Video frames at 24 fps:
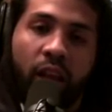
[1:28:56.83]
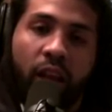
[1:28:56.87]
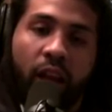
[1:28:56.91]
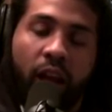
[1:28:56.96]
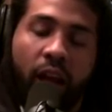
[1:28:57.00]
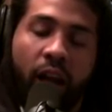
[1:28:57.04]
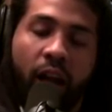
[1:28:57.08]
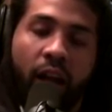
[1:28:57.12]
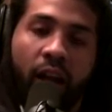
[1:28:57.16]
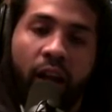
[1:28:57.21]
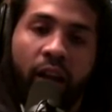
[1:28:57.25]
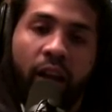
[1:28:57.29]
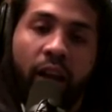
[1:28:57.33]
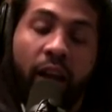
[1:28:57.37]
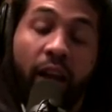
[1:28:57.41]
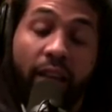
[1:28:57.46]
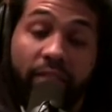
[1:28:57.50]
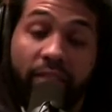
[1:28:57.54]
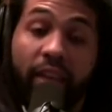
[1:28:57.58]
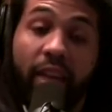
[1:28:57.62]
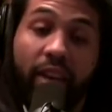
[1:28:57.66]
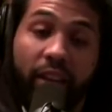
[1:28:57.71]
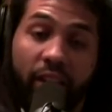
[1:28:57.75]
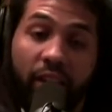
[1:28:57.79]
I at
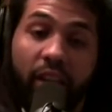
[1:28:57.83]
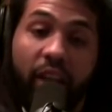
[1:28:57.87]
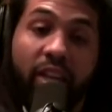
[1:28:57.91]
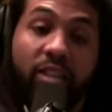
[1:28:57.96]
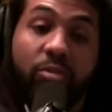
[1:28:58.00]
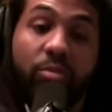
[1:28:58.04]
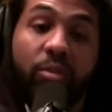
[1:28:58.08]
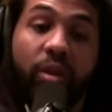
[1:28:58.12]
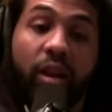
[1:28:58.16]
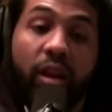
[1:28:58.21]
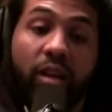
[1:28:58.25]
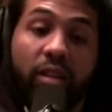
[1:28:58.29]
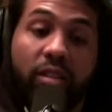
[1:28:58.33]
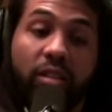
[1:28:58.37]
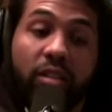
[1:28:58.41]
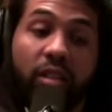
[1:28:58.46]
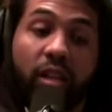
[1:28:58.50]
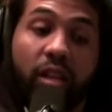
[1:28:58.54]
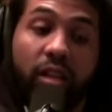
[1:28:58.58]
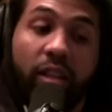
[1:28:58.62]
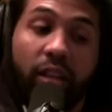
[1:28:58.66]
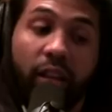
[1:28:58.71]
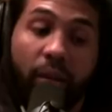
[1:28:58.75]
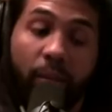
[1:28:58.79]
that engagement I,
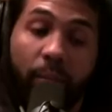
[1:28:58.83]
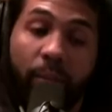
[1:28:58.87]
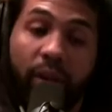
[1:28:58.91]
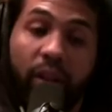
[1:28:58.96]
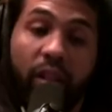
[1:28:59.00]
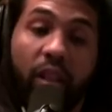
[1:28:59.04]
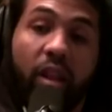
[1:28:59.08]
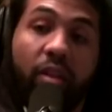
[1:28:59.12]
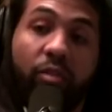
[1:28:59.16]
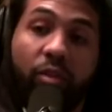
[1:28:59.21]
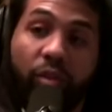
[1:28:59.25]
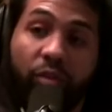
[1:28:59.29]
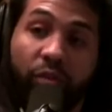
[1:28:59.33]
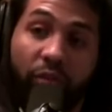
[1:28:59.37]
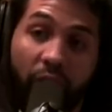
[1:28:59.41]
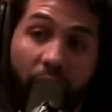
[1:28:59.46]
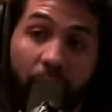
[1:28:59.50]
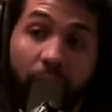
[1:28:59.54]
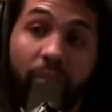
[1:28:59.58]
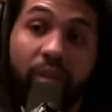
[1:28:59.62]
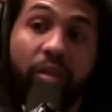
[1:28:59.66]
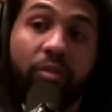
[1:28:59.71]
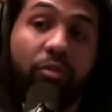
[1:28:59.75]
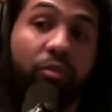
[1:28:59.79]
I met a lot of her
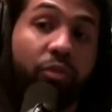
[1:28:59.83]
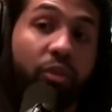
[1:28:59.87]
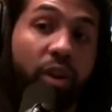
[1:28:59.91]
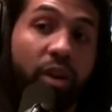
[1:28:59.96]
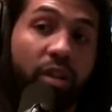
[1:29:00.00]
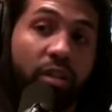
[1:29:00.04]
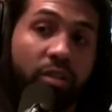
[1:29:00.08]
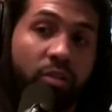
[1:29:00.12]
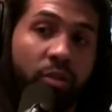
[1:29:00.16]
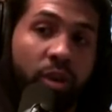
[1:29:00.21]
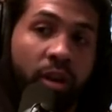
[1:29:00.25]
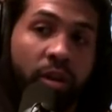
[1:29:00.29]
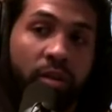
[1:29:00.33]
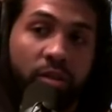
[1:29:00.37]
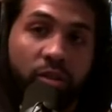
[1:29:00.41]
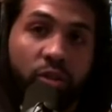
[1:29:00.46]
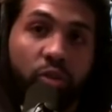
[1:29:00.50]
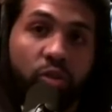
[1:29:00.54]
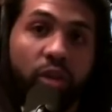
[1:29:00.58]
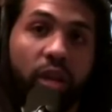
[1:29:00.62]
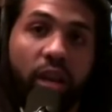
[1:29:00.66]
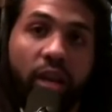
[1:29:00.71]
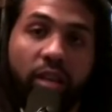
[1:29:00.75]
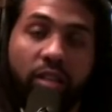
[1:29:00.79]
family and friends, right? So, so
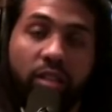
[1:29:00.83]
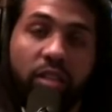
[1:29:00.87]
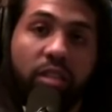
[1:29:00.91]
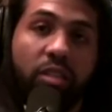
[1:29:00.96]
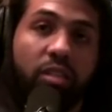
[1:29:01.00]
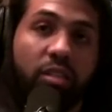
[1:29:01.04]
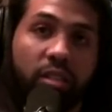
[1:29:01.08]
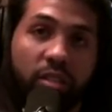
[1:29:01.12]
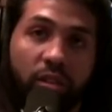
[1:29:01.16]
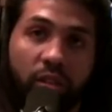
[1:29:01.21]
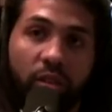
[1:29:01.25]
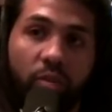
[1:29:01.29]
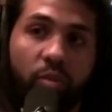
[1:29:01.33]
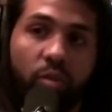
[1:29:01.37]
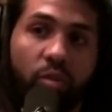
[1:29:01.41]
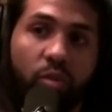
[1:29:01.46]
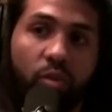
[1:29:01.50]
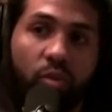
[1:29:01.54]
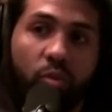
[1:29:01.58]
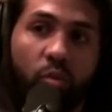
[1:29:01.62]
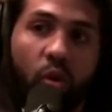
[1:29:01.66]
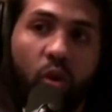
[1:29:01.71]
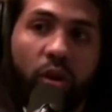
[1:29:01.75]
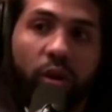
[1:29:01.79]
as she's
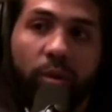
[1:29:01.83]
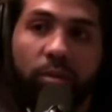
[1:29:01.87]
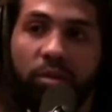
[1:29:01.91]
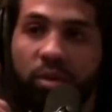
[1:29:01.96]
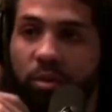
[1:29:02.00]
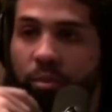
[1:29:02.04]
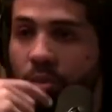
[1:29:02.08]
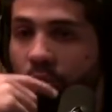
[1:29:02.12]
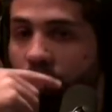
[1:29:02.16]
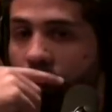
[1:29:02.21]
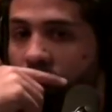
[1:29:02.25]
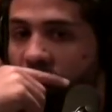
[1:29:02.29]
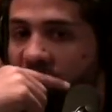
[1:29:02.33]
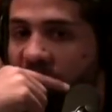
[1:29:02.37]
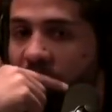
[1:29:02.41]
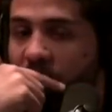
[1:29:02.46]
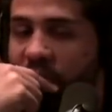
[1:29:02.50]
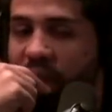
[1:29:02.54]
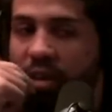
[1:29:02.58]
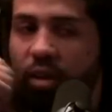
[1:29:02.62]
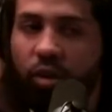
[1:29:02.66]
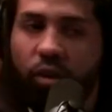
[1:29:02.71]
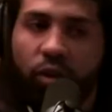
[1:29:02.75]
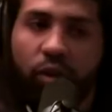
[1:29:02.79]
walking up to the podium to
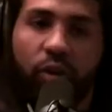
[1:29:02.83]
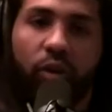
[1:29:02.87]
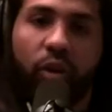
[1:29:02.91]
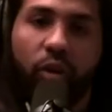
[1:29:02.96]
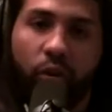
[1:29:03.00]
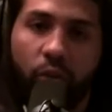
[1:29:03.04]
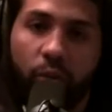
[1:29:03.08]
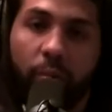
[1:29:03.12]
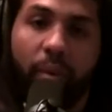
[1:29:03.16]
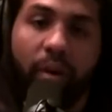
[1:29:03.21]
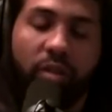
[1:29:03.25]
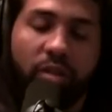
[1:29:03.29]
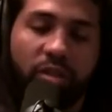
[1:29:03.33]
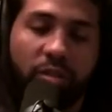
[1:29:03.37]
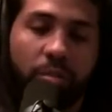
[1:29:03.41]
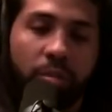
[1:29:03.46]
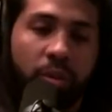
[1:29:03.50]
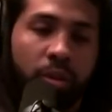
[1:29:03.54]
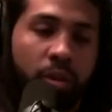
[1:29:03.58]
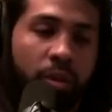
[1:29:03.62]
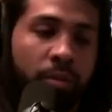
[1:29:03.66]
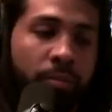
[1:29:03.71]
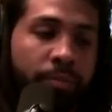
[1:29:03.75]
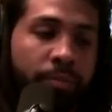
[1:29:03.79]
speak or, or about to speak,